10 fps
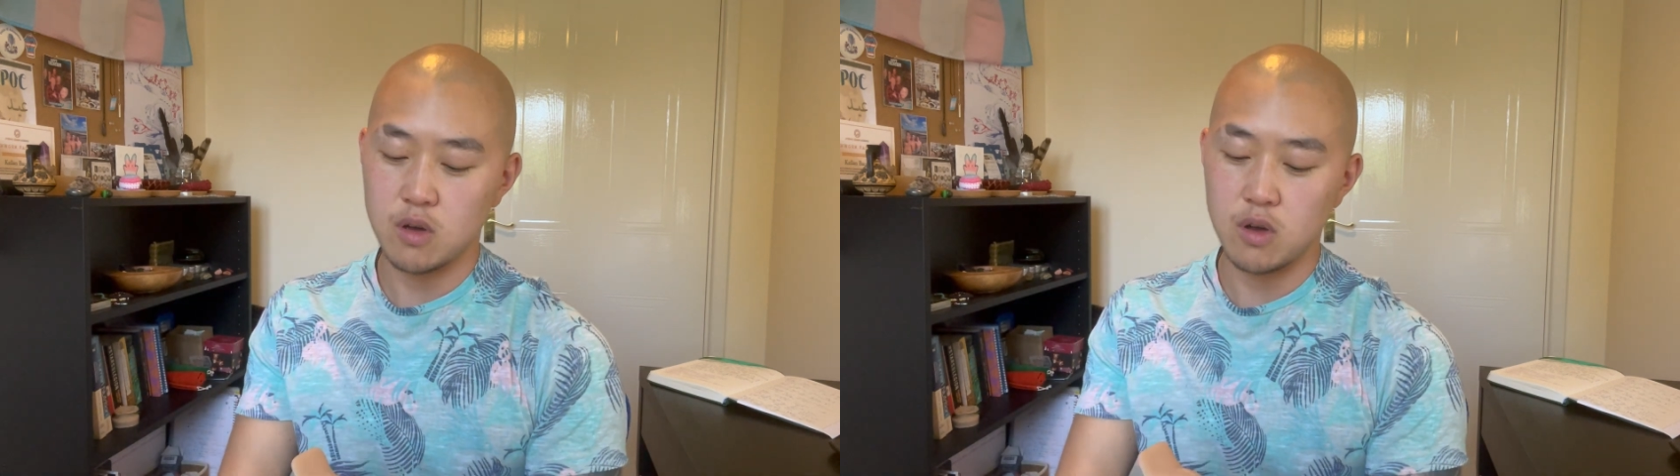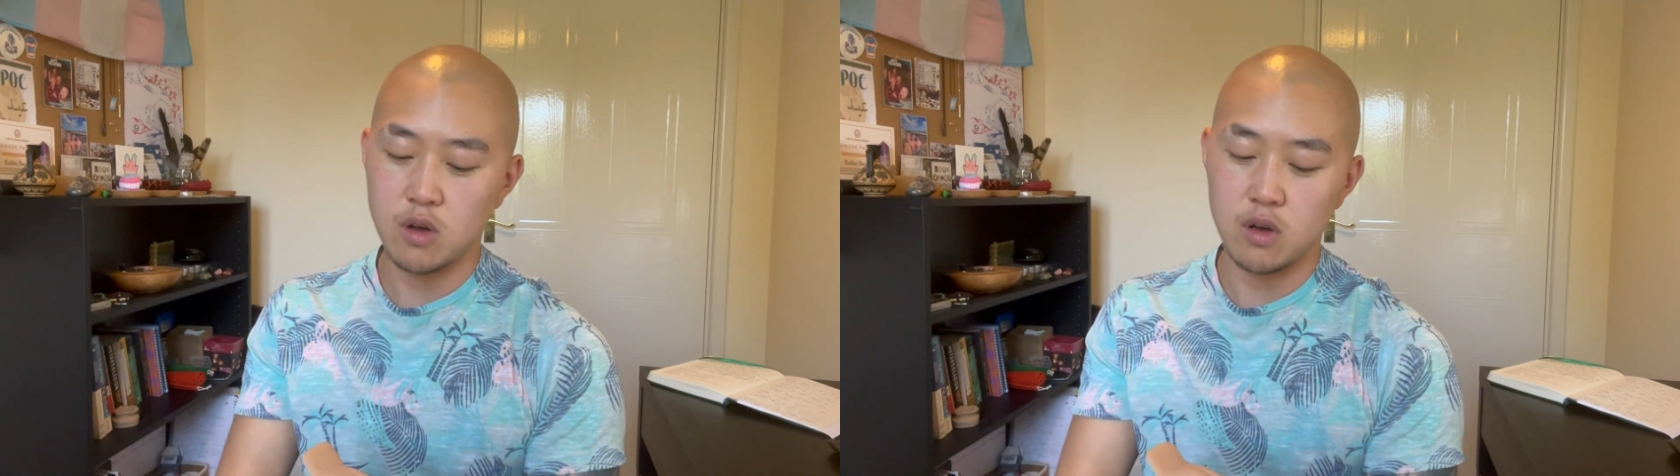
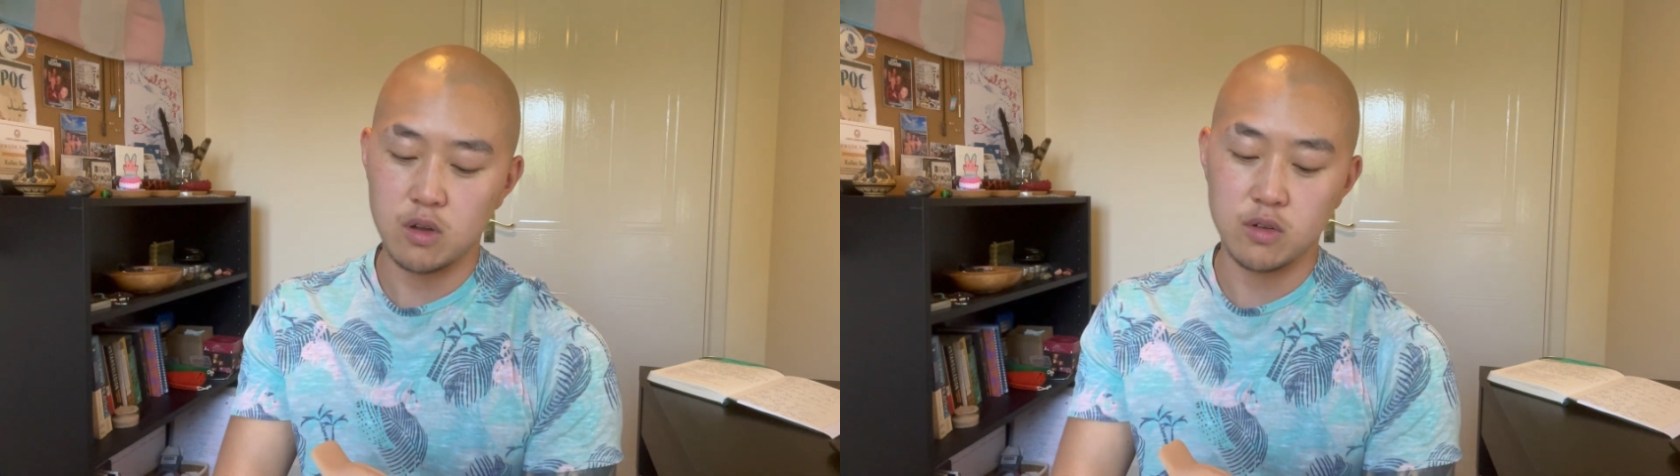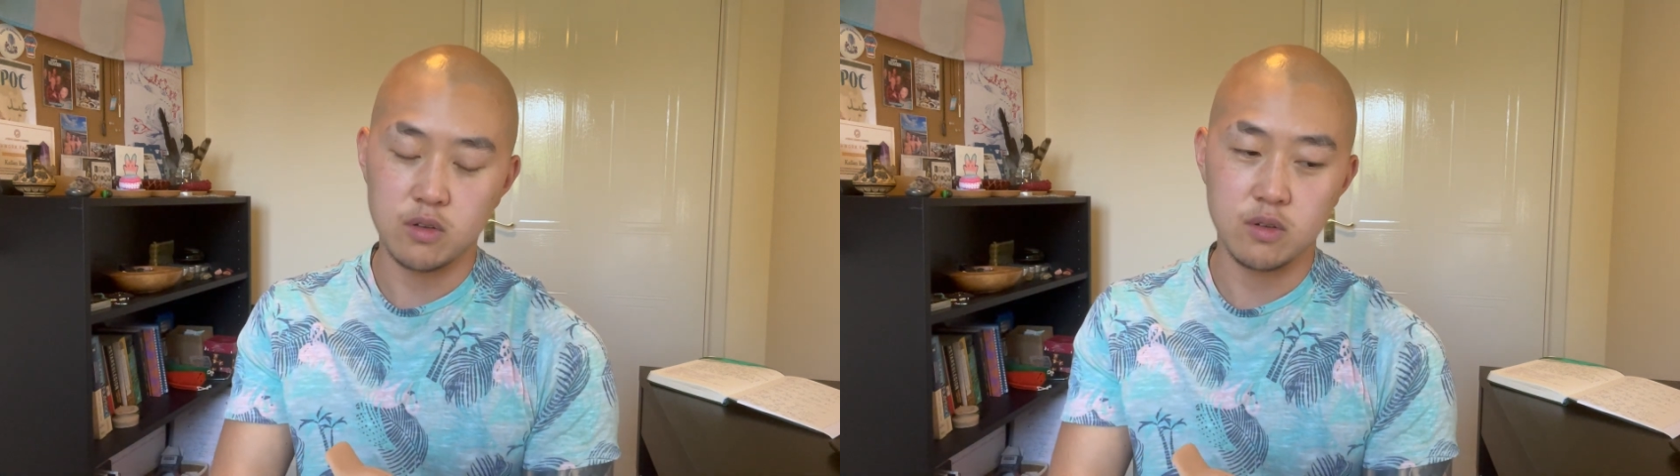
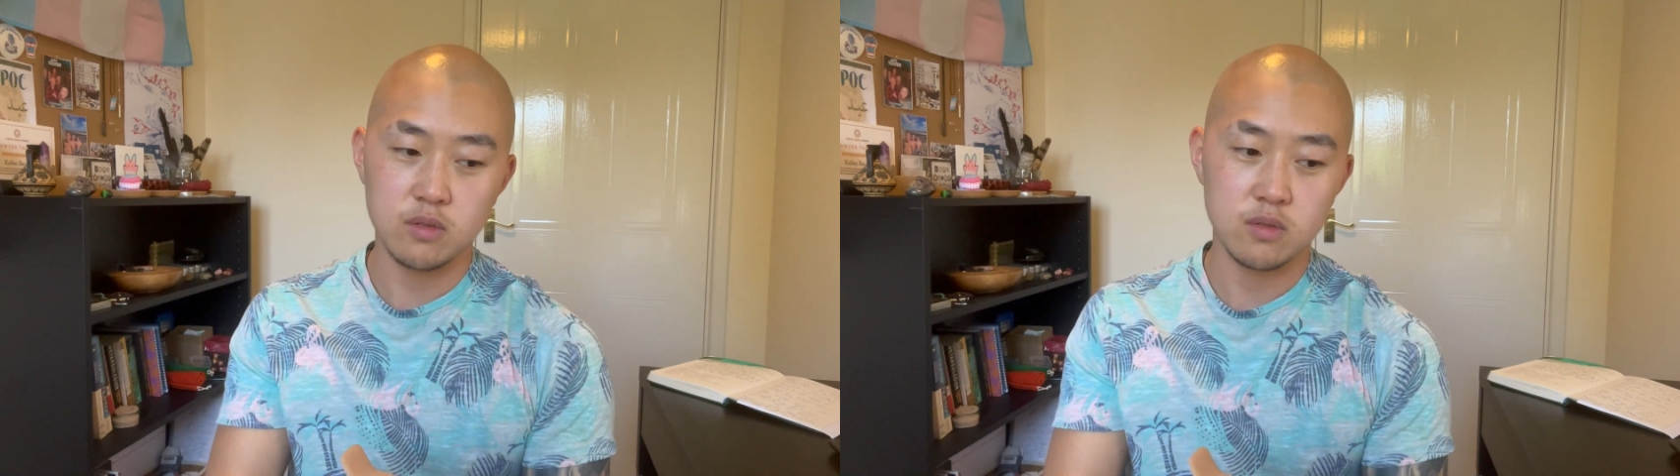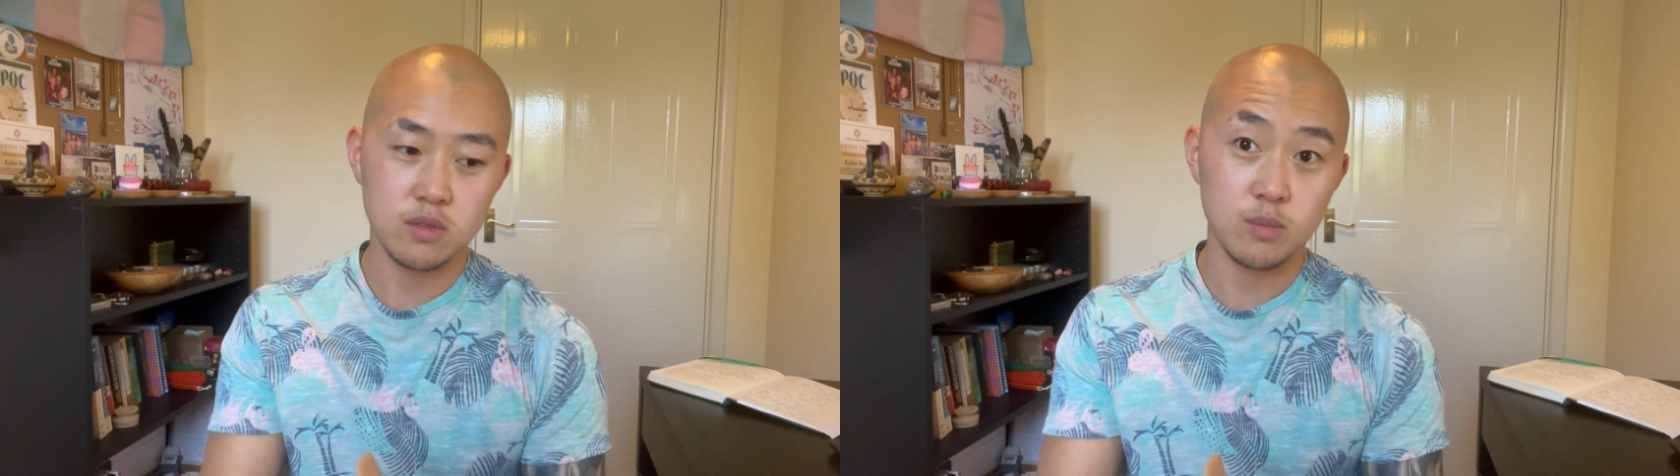on
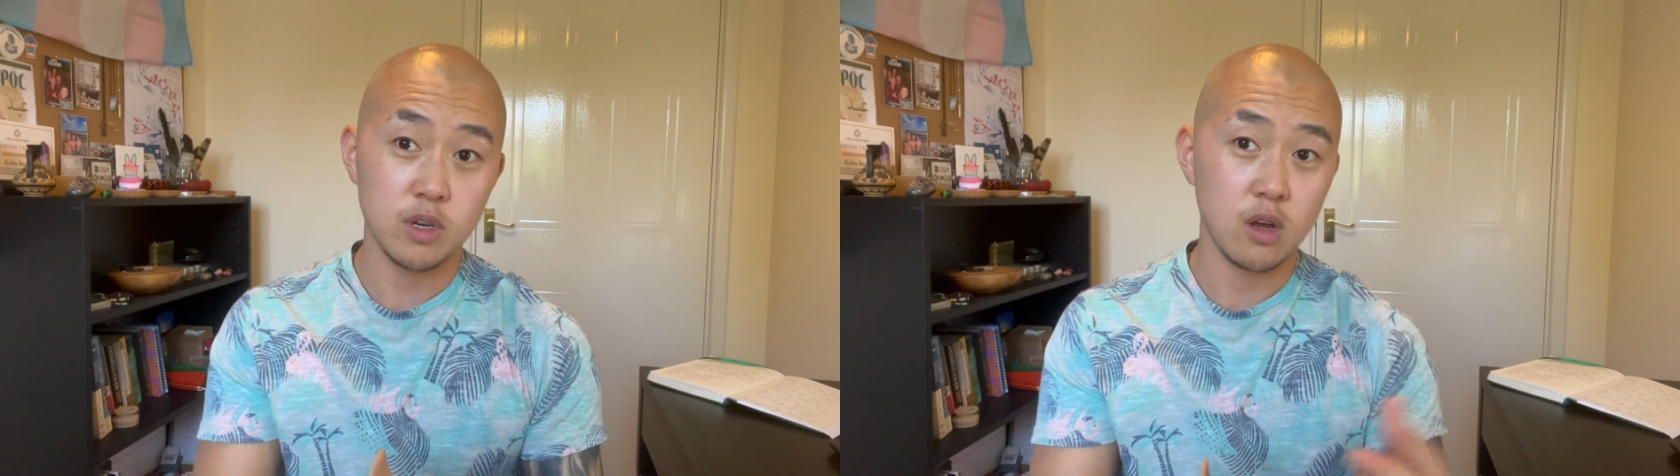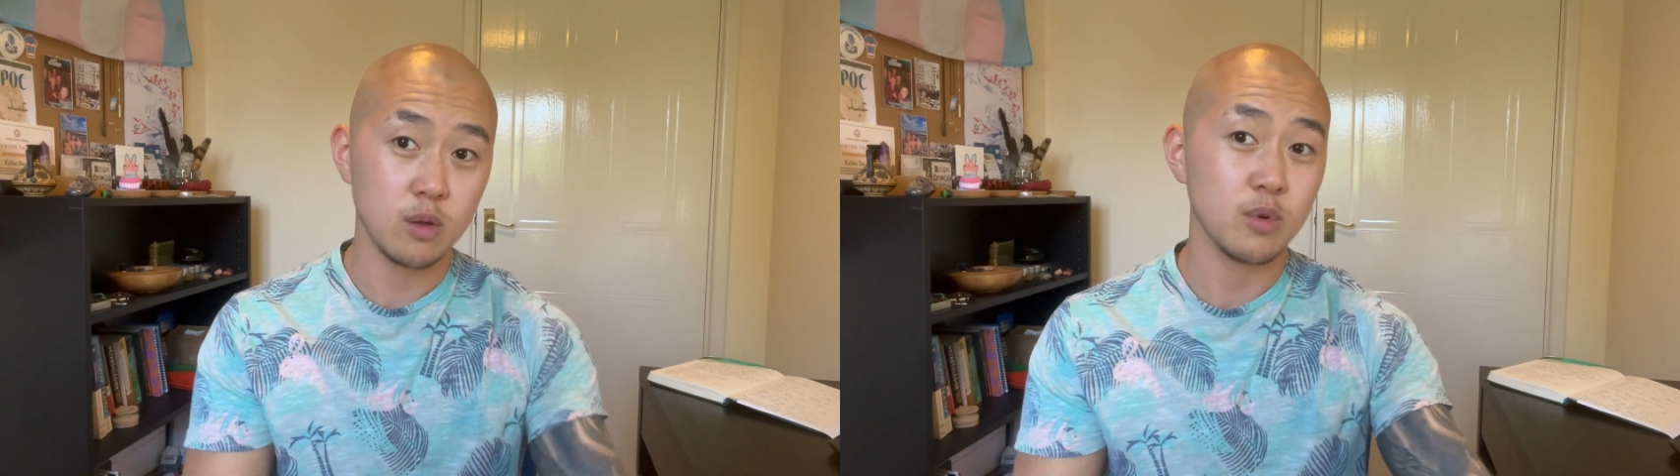the
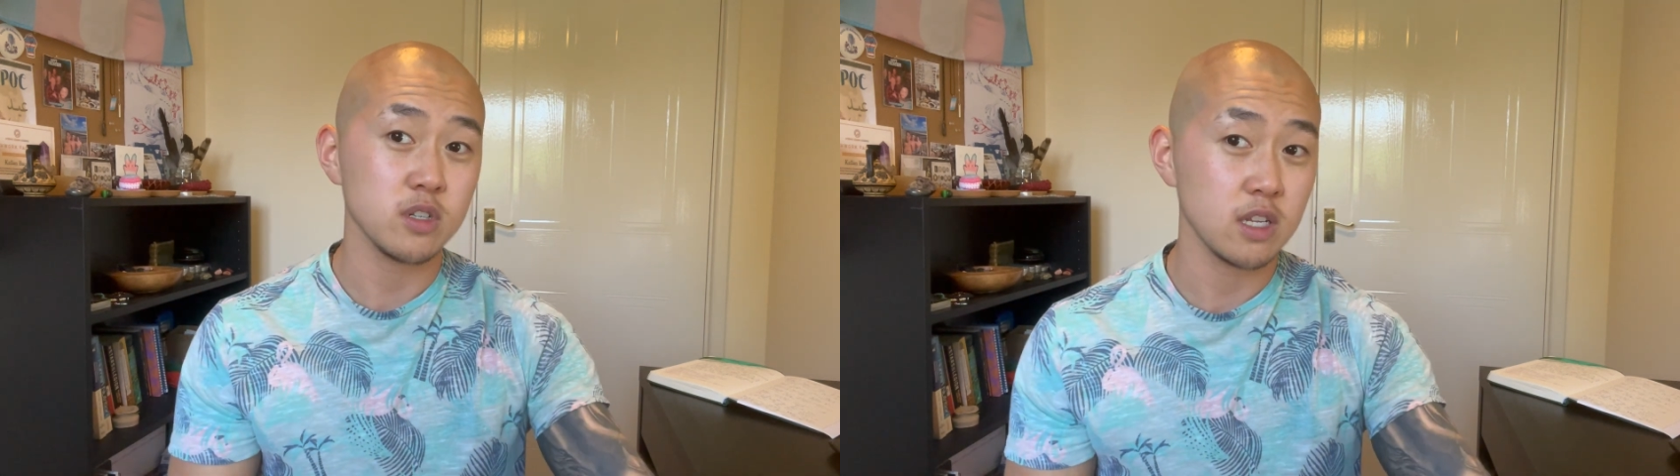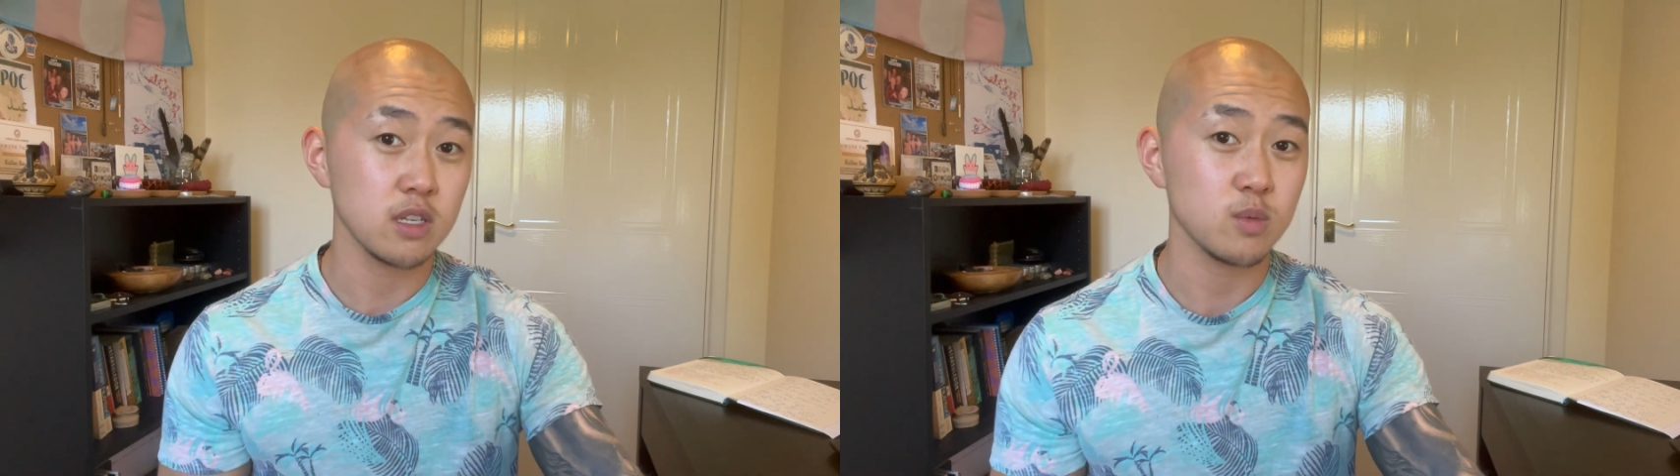banana
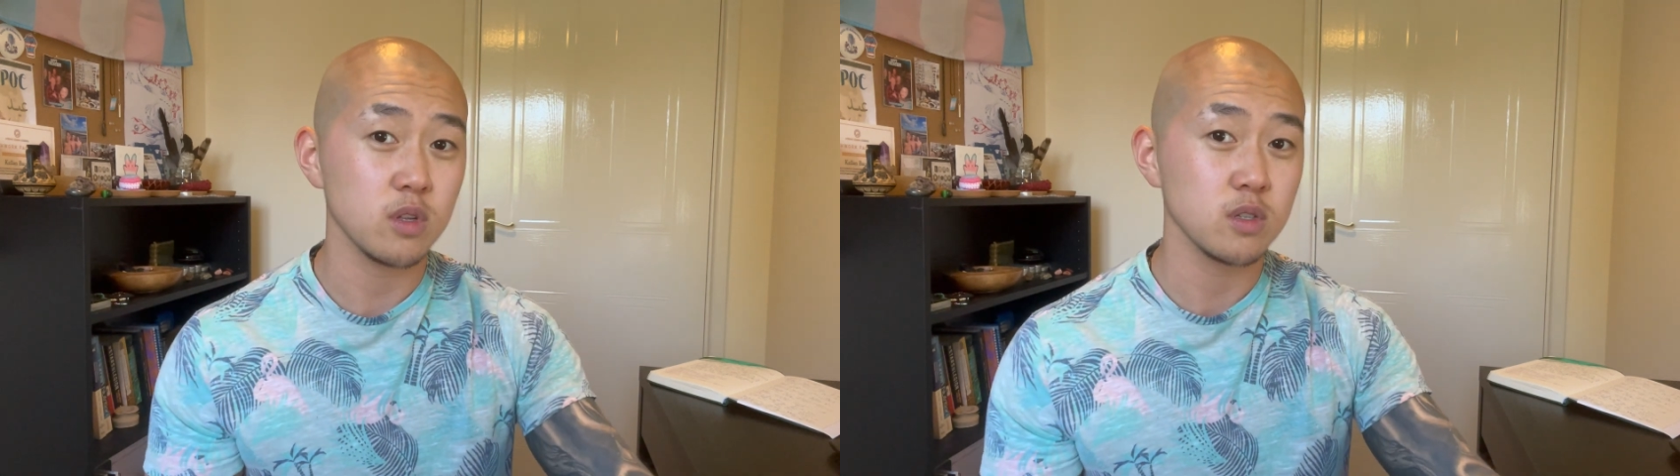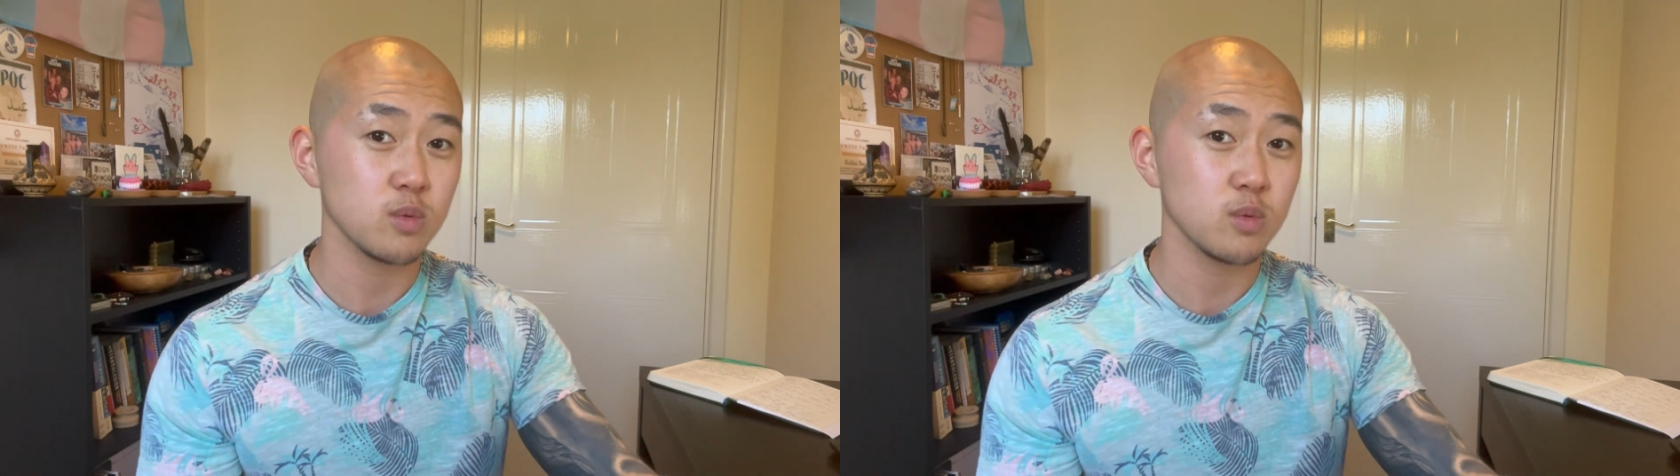prosthetic ones,